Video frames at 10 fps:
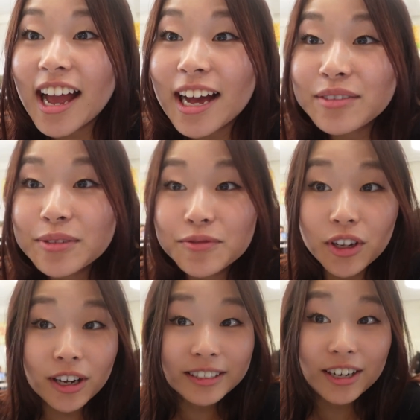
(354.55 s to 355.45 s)
haven't
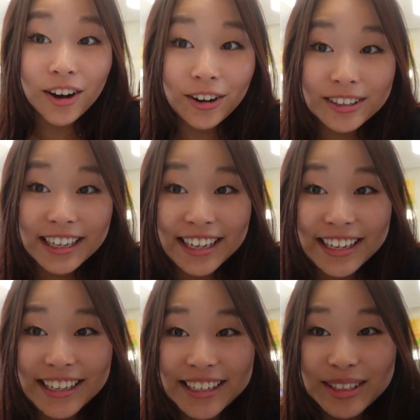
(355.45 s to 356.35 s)
vlogged all
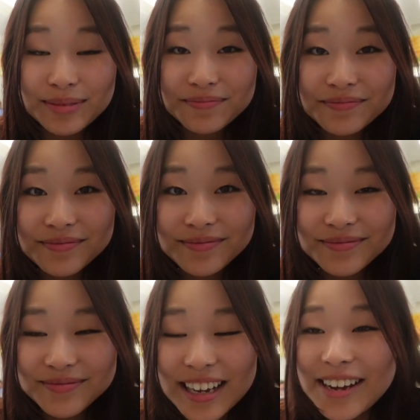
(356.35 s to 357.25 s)
day. She
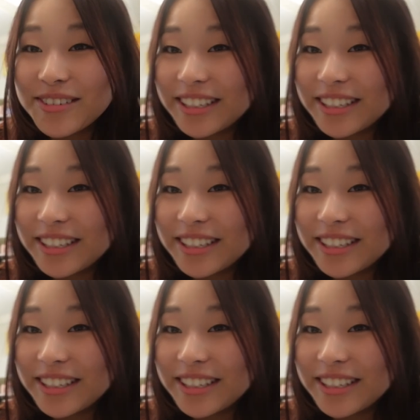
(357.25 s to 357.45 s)
hasn't. I